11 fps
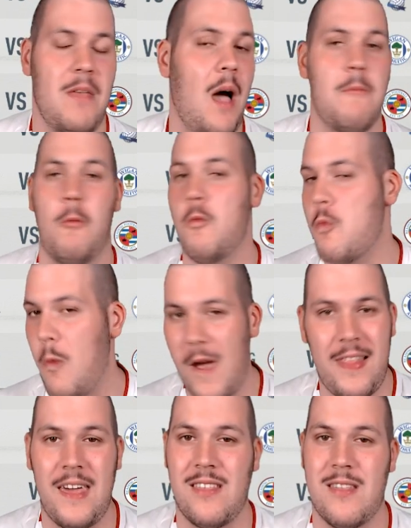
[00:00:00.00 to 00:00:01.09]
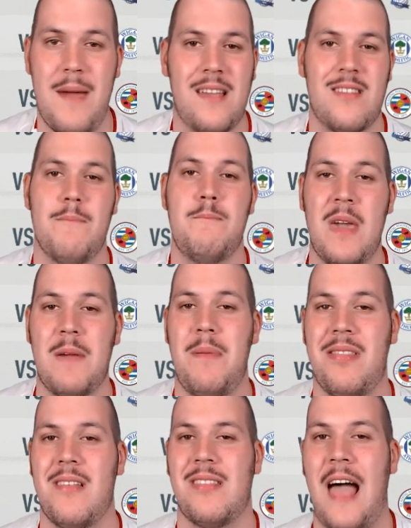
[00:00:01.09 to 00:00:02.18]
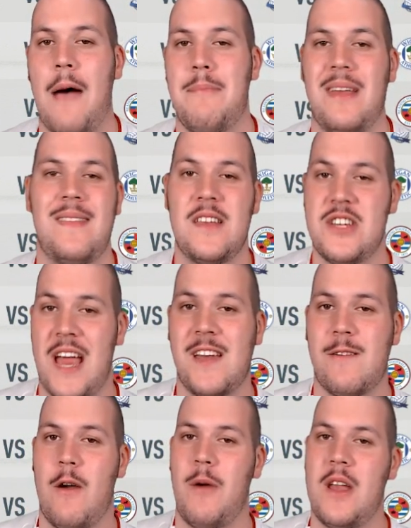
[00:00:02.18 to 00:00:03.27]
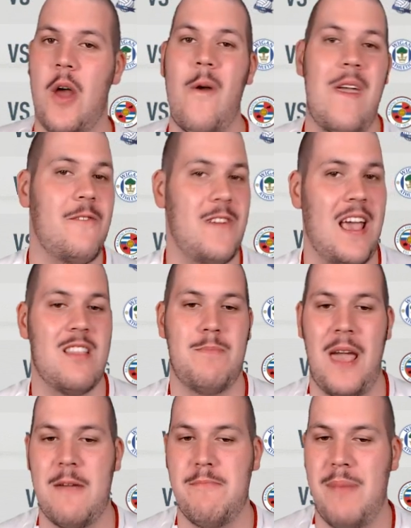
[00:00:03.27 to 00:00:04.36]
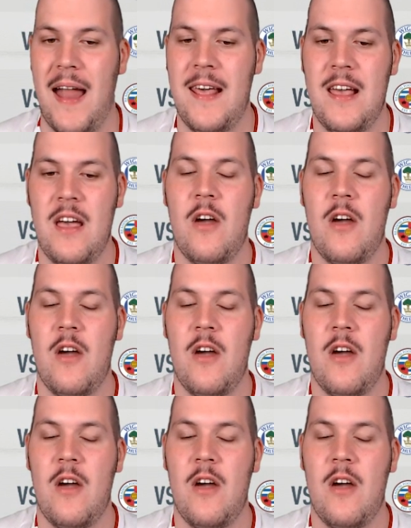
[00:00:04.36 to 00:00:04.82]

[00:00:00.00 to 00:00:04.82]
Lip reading: I'm willing to make some big business happen in the January window if needs be, but